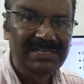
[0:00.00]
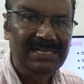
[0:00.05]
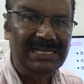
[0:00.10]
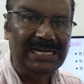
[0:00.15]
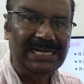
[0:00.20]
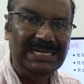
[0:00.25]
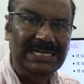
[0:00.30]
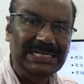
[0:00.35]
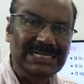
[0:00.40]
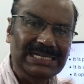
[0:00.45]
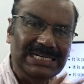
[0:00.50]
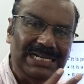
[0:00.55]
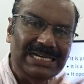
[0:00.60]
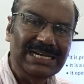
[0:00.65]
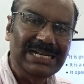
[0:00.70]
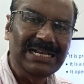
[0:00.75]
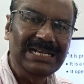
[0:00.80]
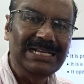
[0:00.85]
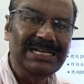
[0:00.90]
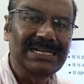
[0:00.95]
and
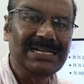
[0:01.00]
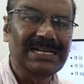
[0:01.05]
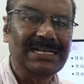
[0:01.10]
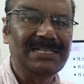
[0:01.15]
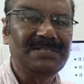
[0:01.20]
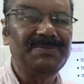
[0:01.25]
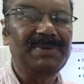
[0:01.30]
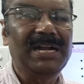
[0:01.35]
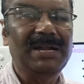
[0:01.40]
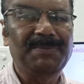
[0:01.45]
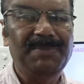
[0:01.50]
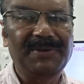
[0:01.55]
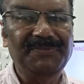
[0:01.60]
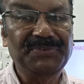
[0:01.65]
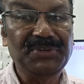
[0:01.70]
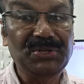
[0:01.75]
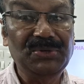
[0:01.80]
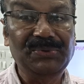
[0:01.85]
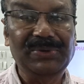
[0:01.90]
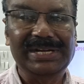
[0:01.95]
internally it is made up
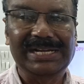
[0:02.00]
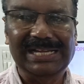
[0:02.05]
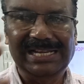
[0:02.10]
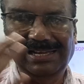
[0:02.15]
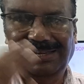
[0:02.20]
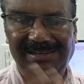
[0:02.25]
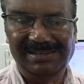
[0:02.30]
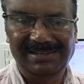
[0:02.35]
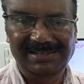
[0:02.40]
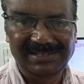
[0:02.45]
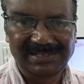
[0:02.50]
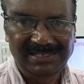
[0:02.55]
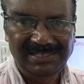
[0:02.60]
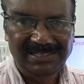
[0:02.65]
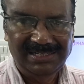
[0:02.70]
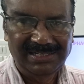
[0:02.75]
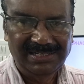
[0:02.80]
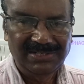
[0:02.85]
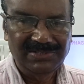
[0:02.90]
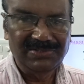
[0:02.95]
of cuticle.
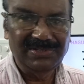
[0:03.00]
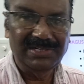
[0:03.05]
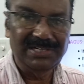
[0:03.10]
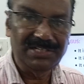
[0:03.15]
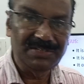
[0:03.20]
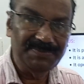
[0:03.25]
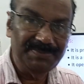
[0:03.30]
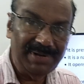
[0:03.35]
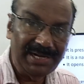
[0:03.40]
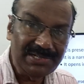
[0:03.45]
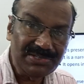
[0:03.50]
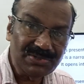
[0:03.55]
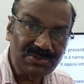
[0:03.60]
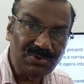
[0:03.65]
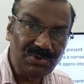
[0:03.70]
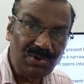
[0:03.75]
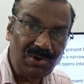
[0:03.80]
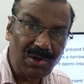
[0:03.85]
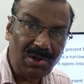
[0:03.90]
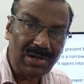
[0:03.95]
So it is
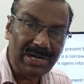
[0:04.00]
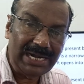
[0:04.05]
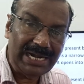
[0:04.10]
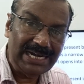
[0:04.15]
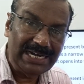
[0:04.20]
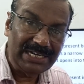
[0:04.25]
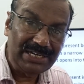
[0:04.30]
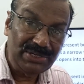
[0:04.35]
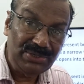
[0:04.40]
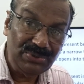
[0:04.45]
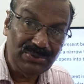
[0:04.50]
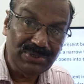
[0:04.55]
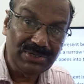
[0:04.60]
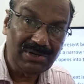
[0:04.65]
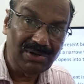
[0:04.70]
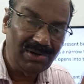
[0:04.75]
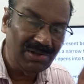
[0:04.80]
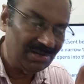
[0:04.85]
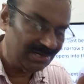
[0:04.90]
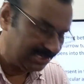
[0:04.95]
muscular and
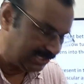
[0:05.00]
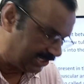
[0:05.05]
cuticular